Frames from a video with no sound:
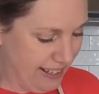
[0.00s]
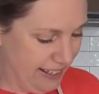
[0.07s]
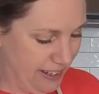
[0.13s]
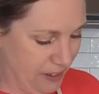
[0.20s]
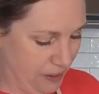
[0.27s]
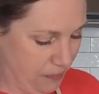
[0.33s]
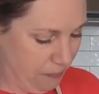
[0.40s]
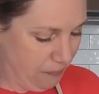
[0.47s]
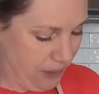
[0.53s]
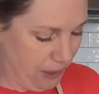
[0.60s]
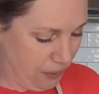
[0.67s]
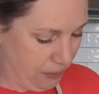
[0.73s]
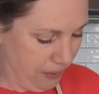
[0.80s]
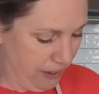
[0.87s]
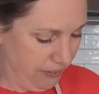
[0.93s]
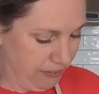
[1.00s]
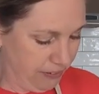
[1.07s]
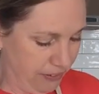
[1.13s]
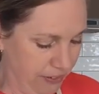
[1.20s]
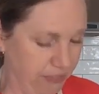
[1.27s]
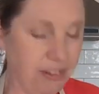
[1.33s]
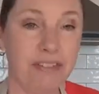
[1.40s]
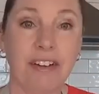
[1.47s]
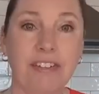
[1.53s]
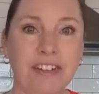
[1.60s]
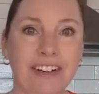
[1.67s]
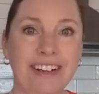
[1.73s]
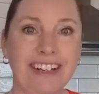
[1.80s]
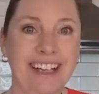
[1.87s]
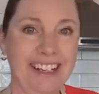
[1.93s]
You know, if you've
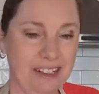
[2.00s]
ever,